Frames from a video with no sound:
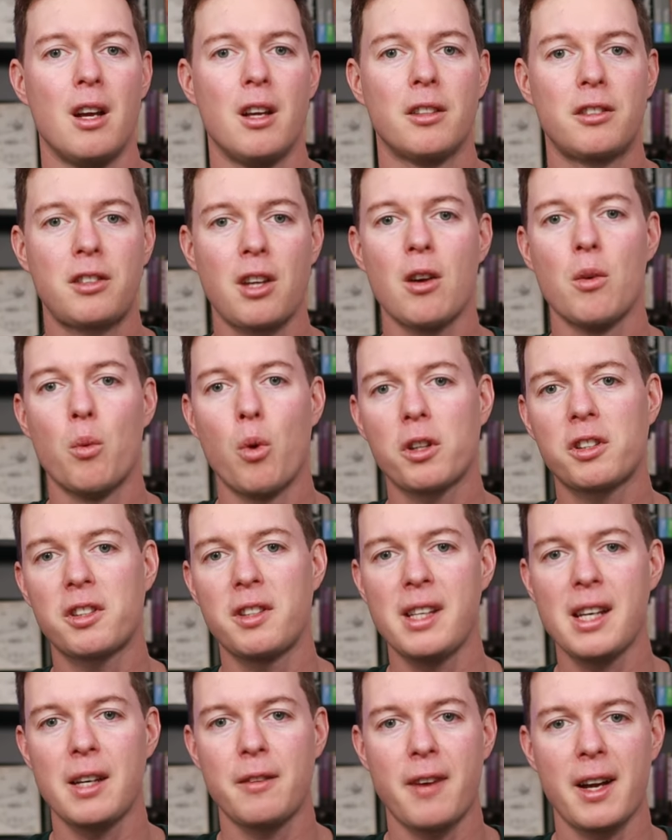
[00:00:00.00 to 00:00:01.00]
So, what are
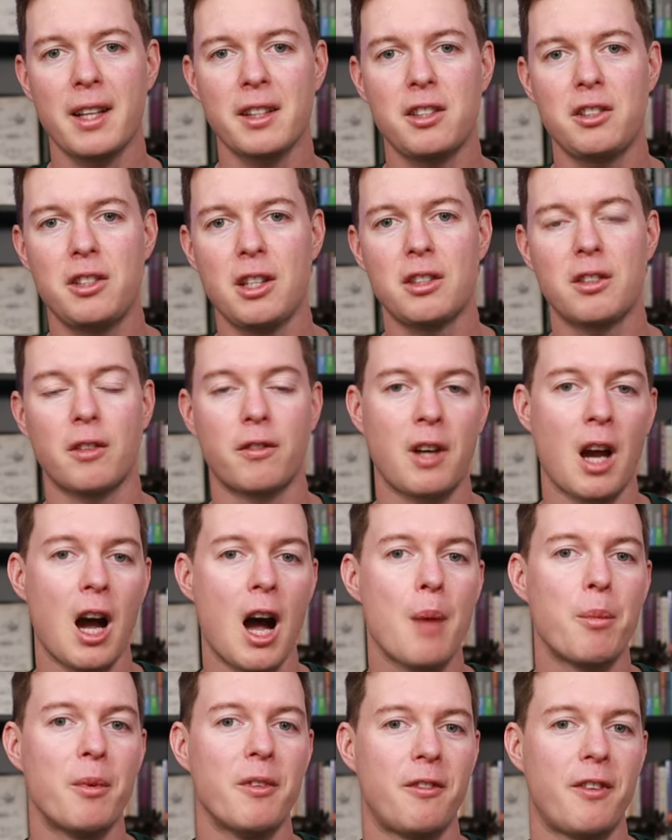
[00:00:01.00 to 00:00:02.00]
the advantages of
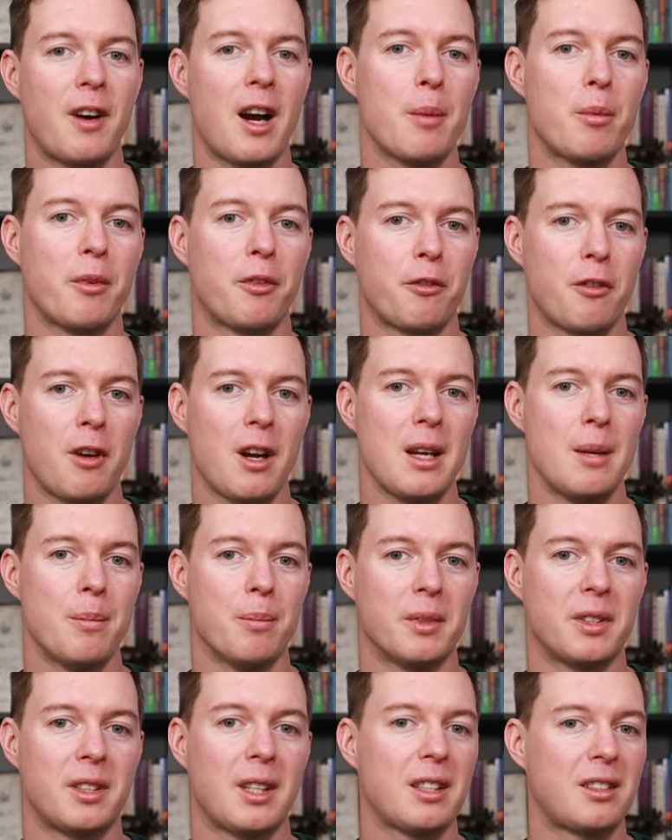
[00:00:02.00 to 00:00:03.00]
carbon fibre
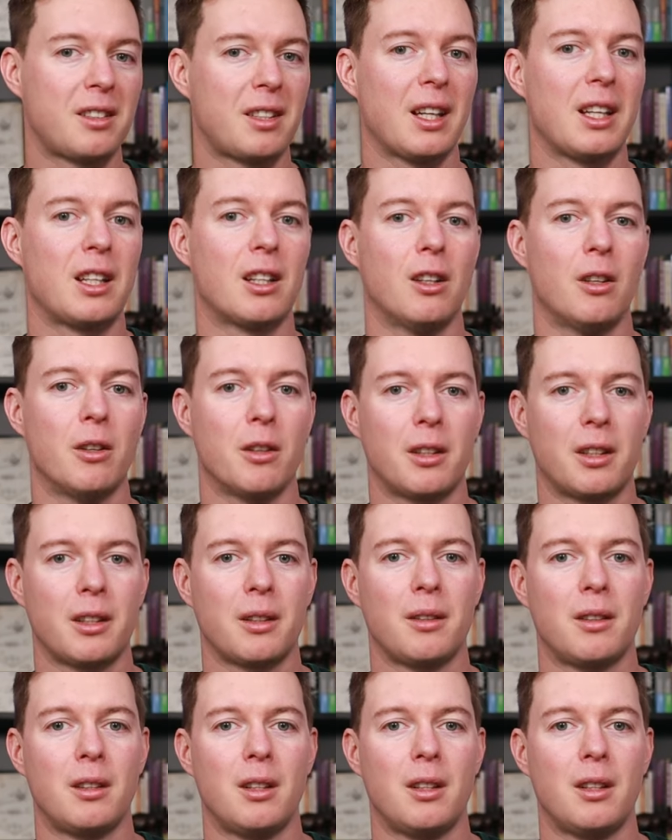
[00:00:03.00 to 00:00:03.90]
frames? Let's take a look.